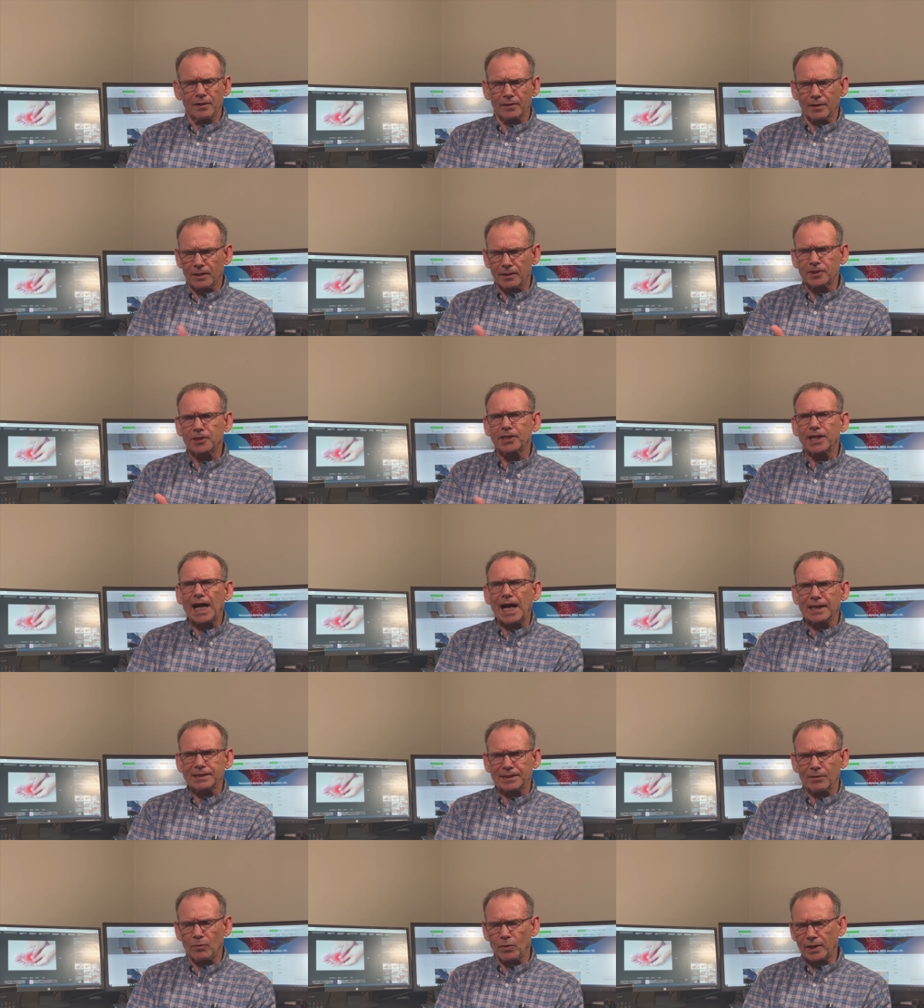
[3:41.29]
little
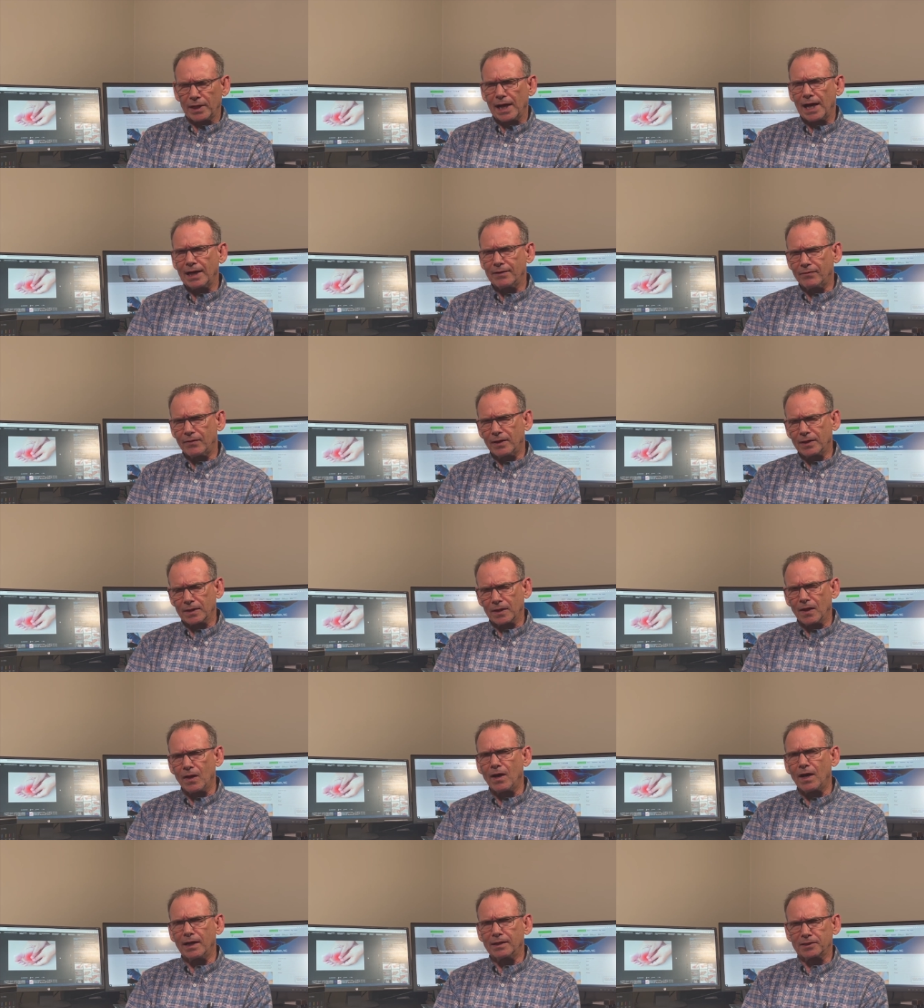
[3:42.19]
chats that we're going to have
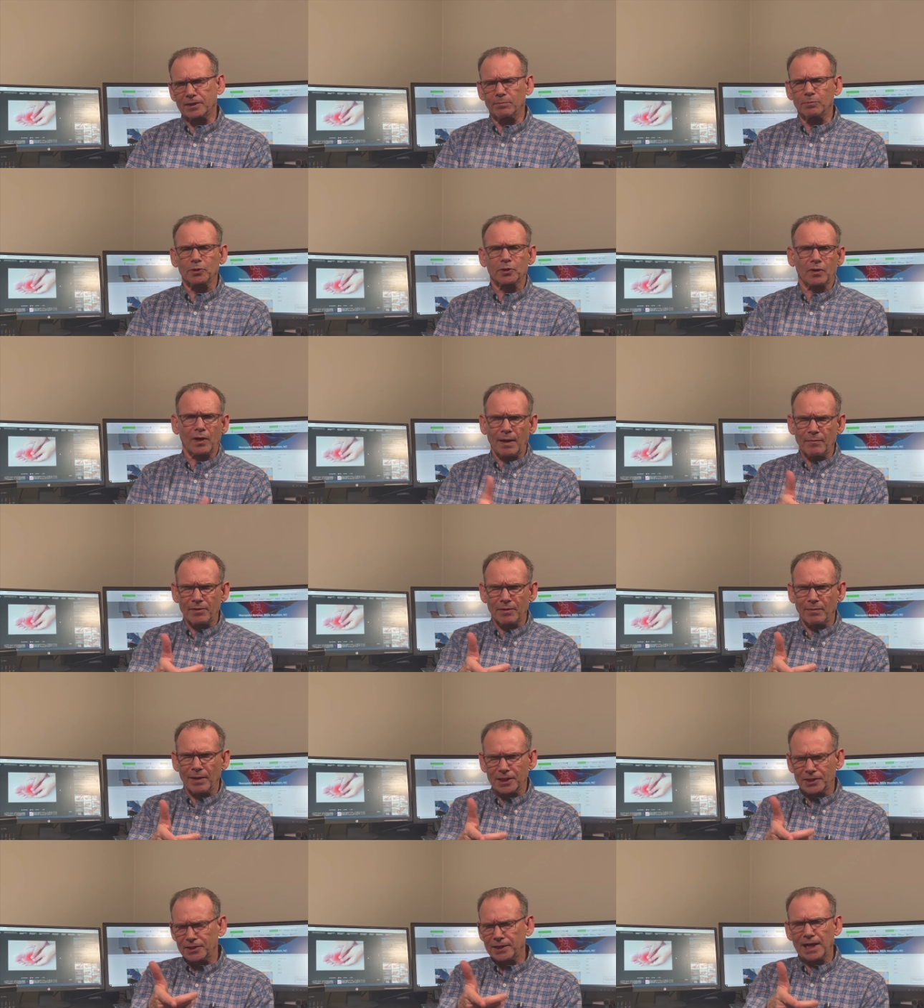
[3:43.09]
online. Subscribe to
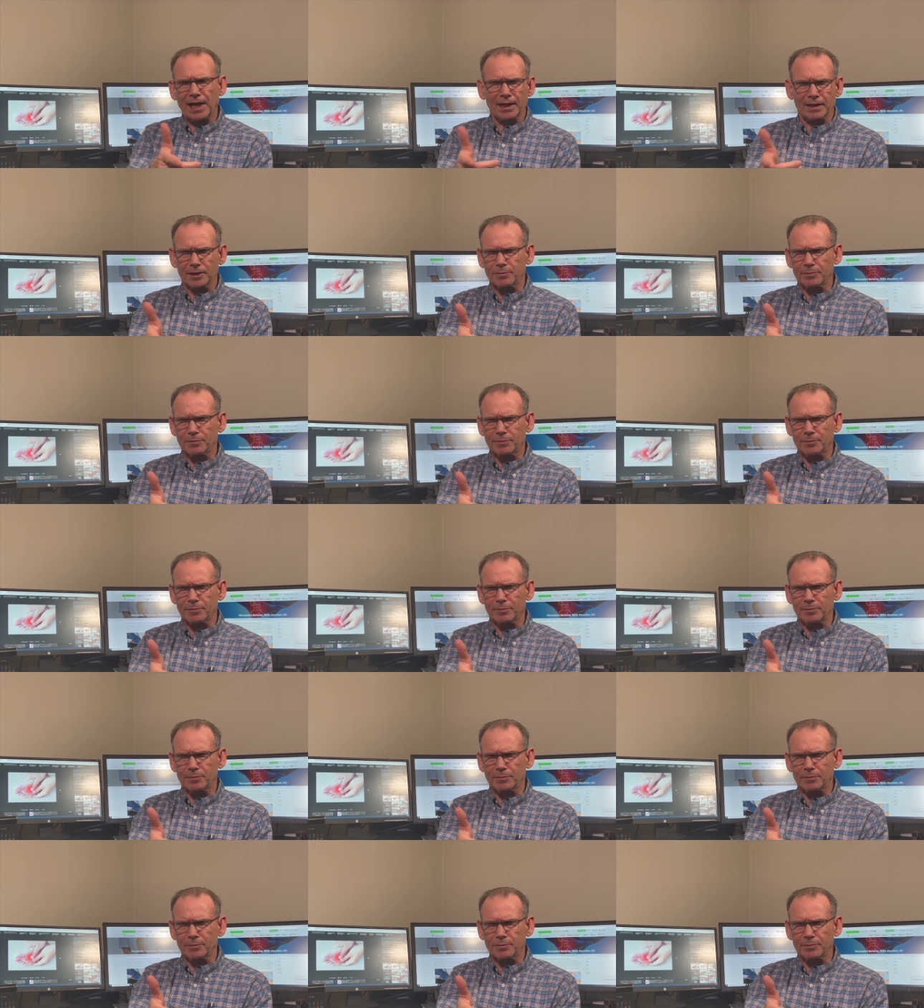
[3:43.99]
my channel.